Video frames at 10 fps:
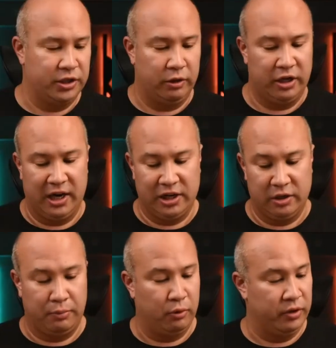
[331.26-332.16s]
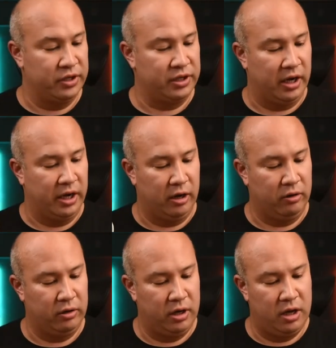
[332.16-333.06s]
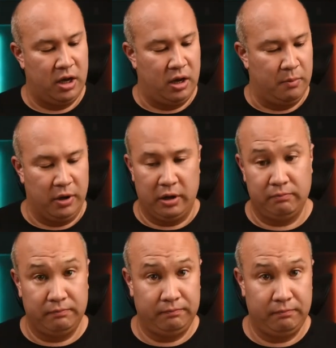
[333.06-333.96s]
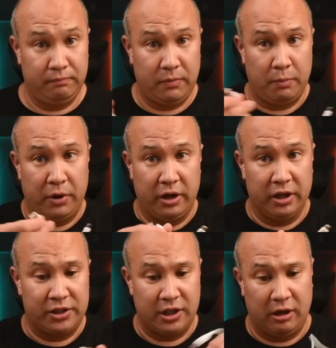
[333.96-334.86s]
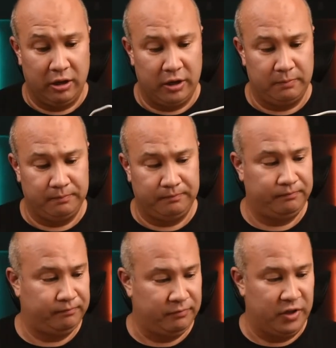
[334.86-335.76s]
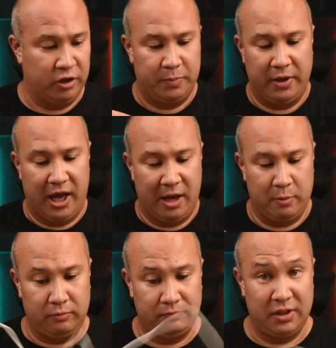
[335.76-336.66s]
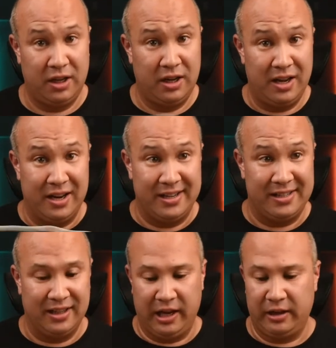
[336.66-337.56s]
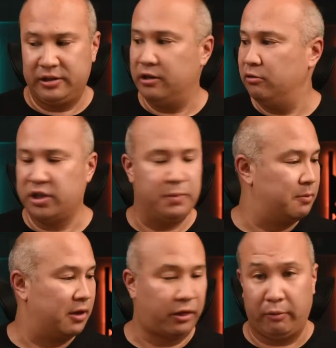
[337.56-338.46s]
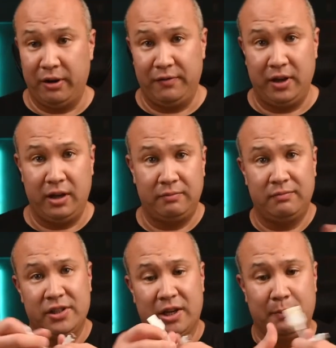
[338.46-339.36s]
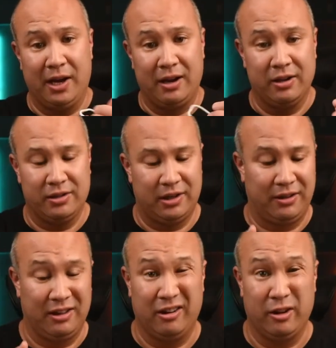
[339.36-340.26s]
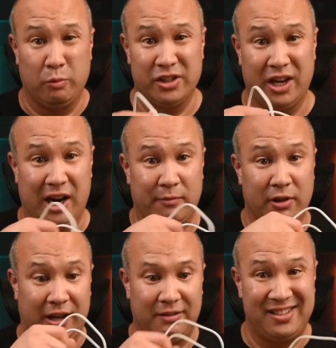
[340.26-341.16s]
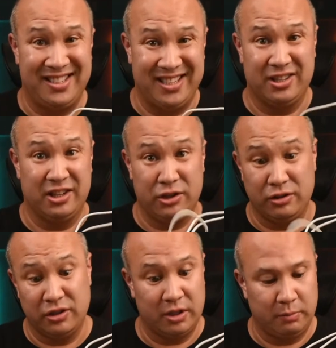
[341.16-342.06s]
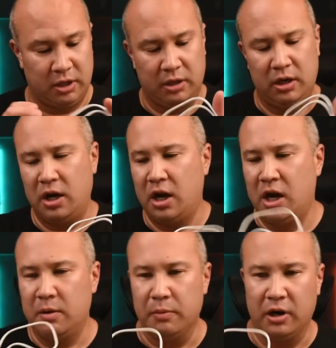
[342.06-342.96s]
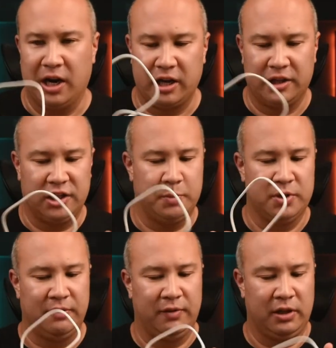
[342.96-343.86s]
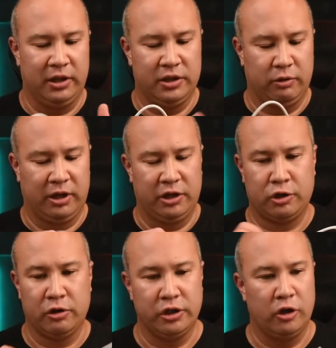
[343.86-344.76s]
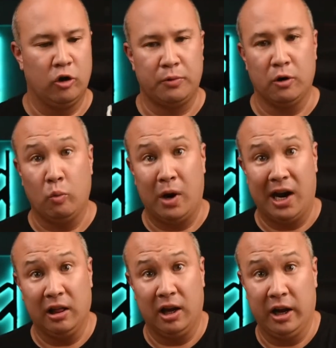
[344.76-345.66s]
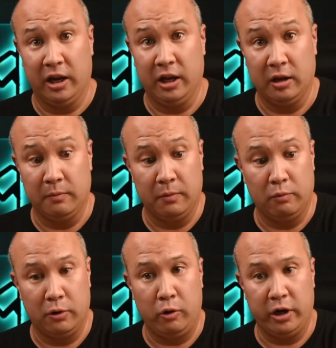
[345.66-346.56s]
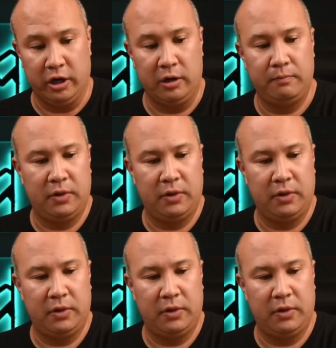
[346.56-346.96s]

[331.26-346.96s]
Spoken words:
I didn't actually pull this guy out. But pretty good, solid USB cable. Decent length too, looks to be about 3 feet. It's not bad because I think a lot of the ones I have are like 6 inches or something. But I got them specifically so I can charge the GoPro while I am recording it.